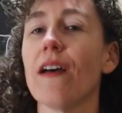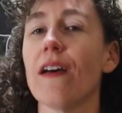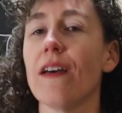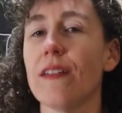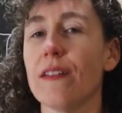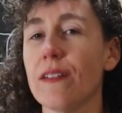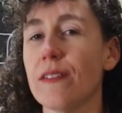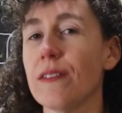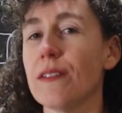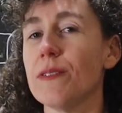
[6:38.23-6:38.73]
I
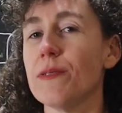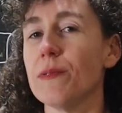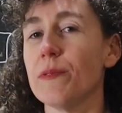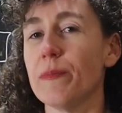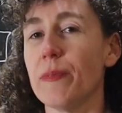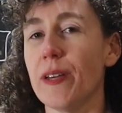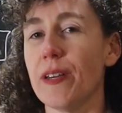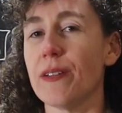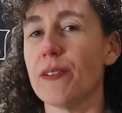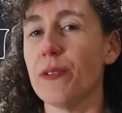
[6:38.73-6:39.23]
think these would
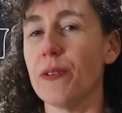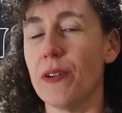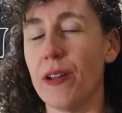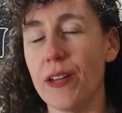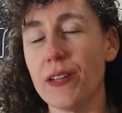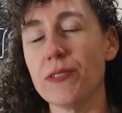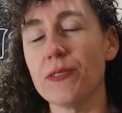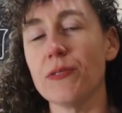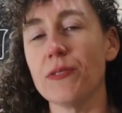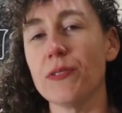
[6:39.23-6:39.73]
make Lord
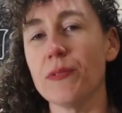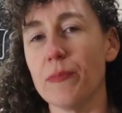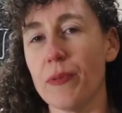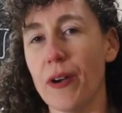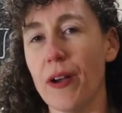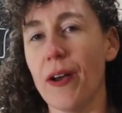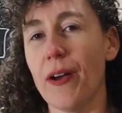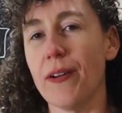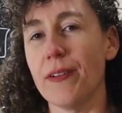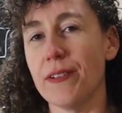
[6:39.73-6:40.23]
Eshteross
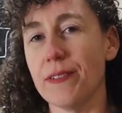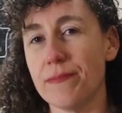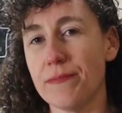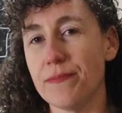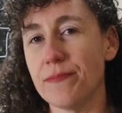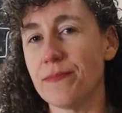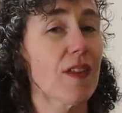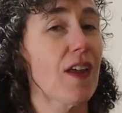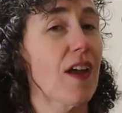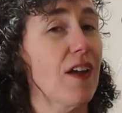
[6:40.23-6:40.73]
proud.
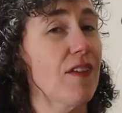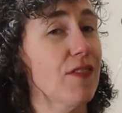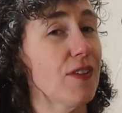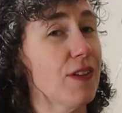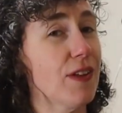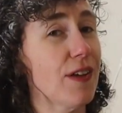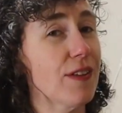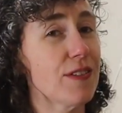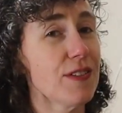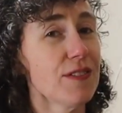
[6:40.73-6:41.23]
If you
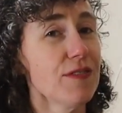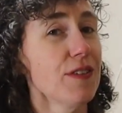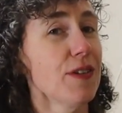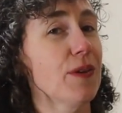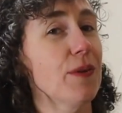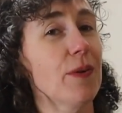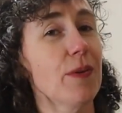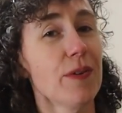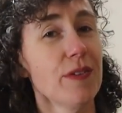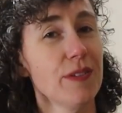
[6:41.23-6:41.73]
like this
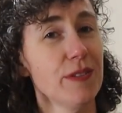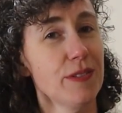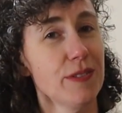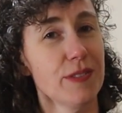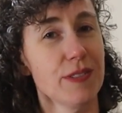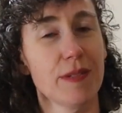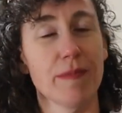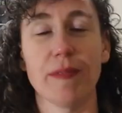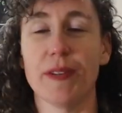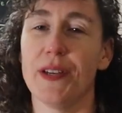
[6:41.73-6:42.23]
video or you
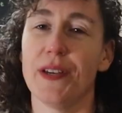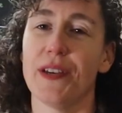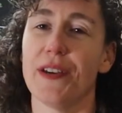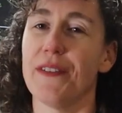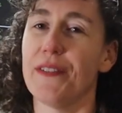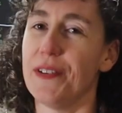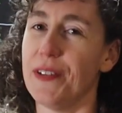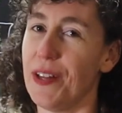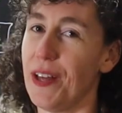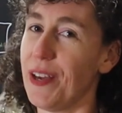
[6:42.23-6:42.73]
learned something,
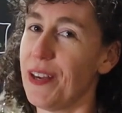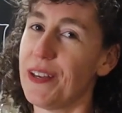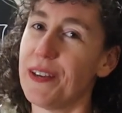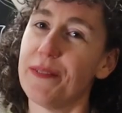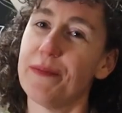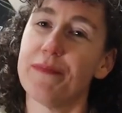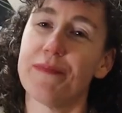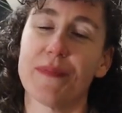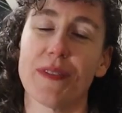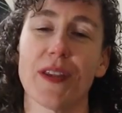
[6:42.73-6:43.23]
give it a like.
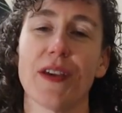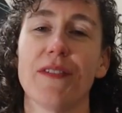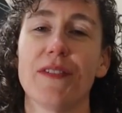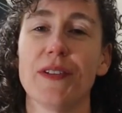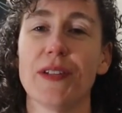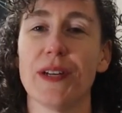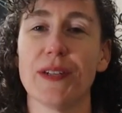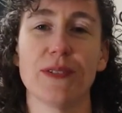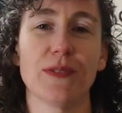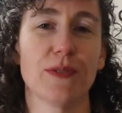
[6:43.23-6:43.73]
If
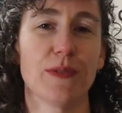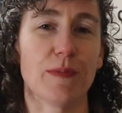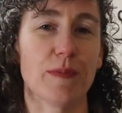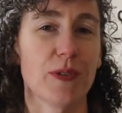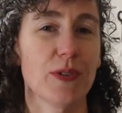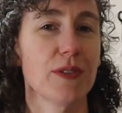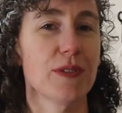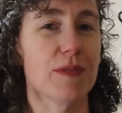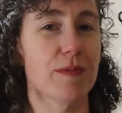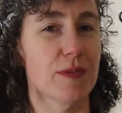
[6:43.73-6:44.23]
you'd like to learn
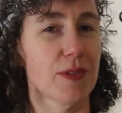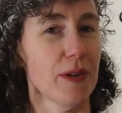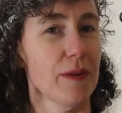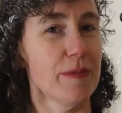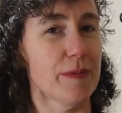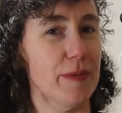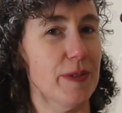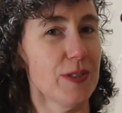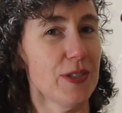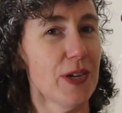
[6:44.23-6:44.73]
more,
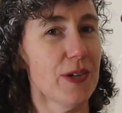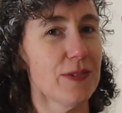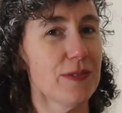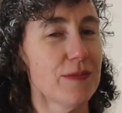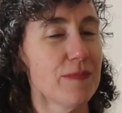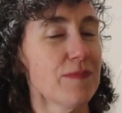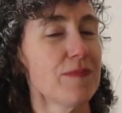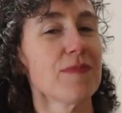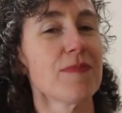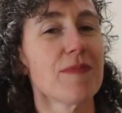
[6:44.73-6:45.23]
subscribe to my
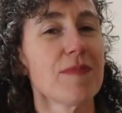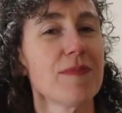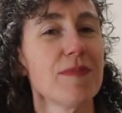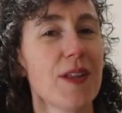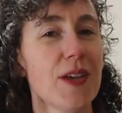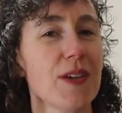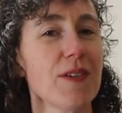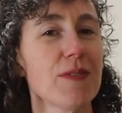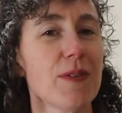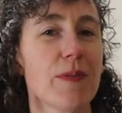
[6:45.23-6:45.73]
channel.
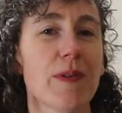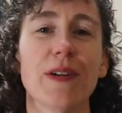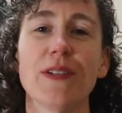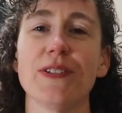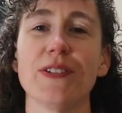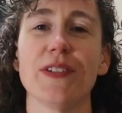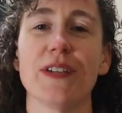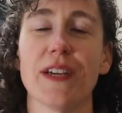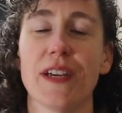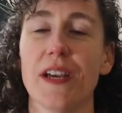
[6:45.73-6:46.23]
Thank you for
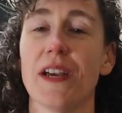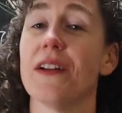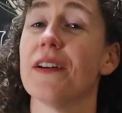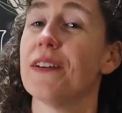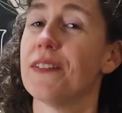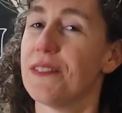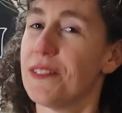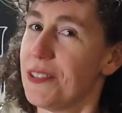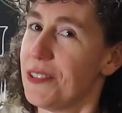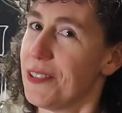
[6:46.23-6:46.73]
watching, and
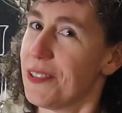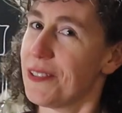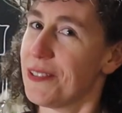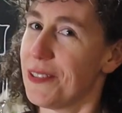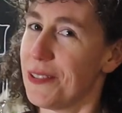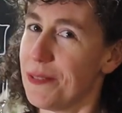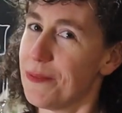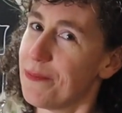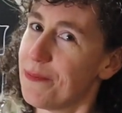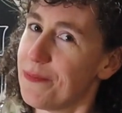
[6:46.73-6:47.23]
I'll see you next
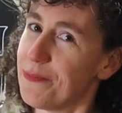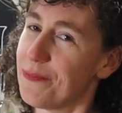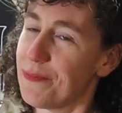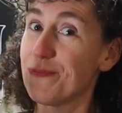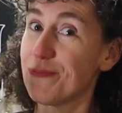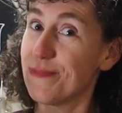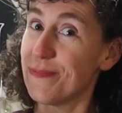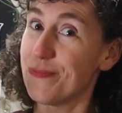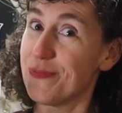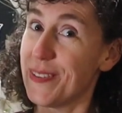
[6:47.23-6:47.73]
time.
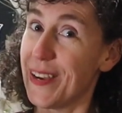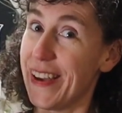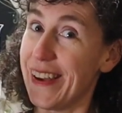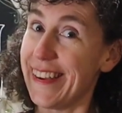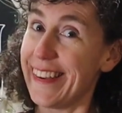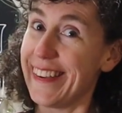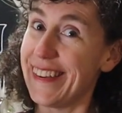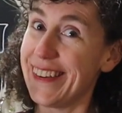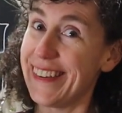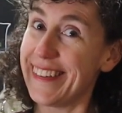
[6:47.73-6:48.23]

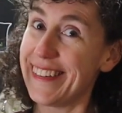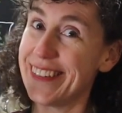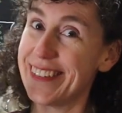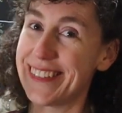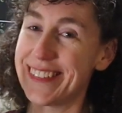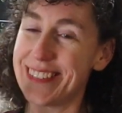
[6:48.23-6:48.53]
Bye!